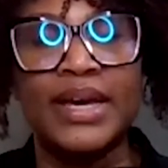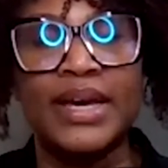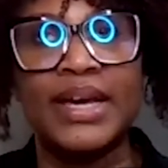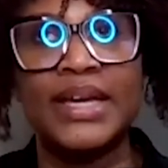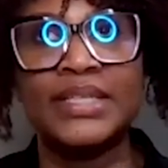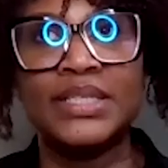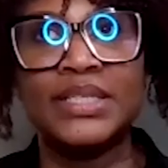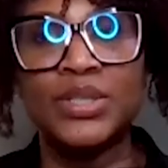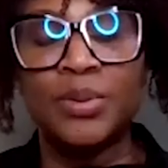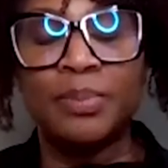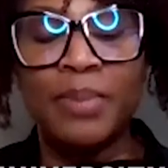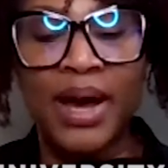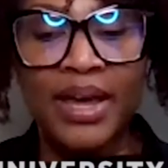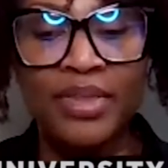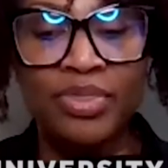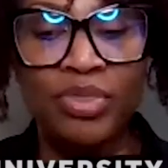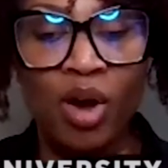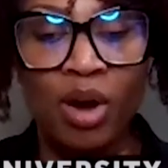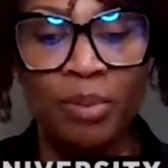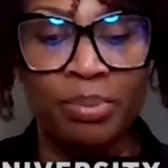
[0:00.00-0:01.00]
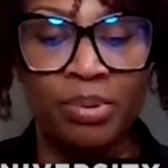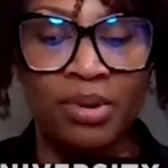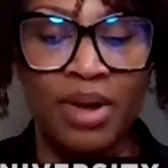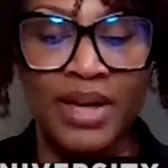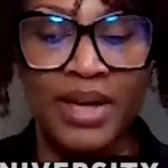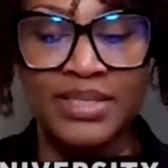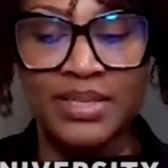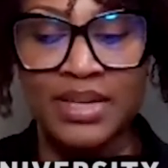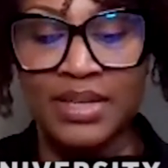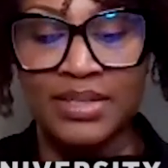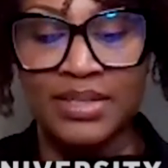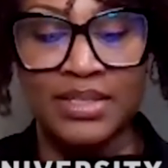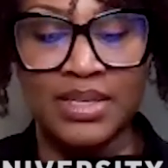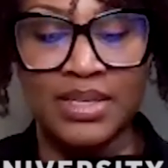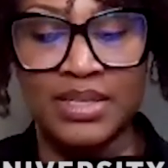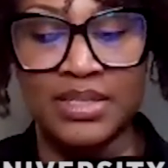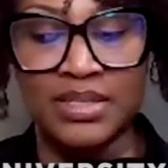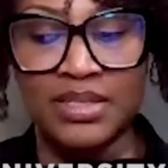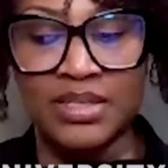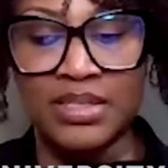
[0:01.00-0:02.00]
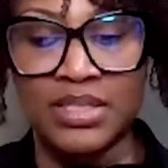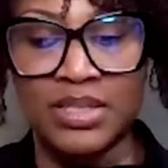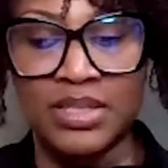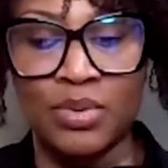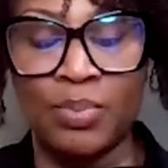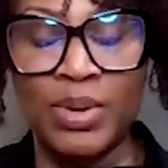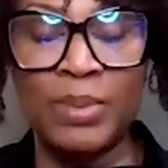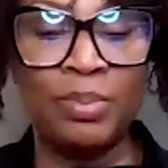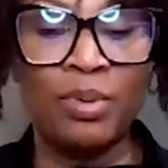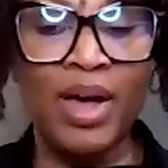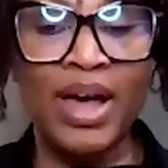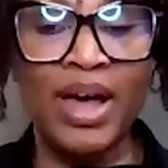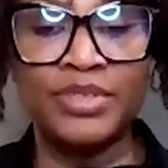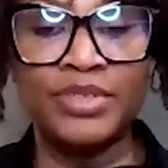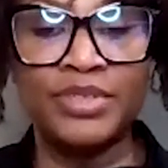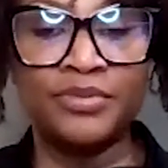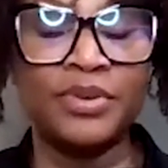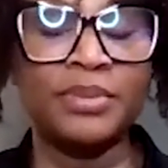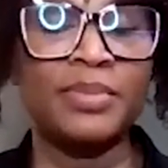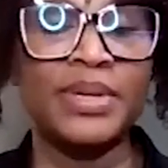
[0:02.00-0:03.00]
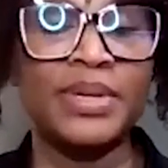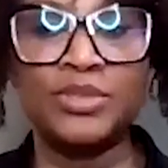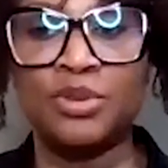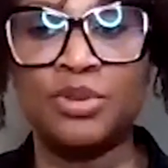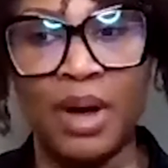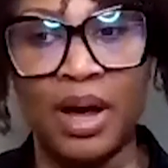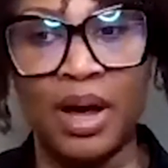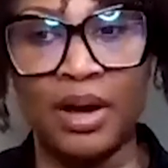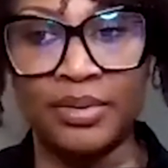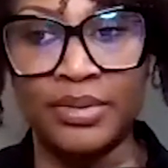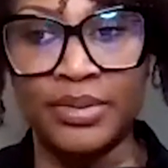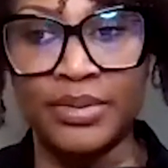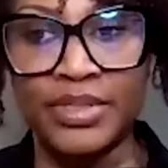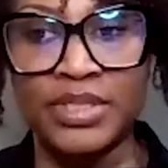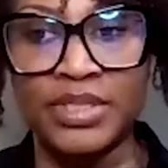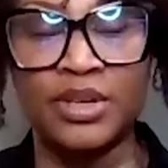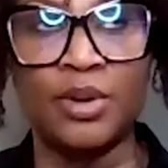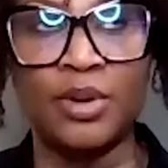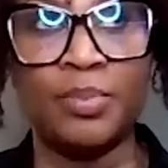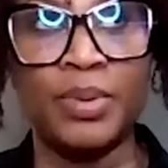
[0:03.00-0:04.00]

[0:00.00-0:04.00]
And so my thought process is, people have different mental models.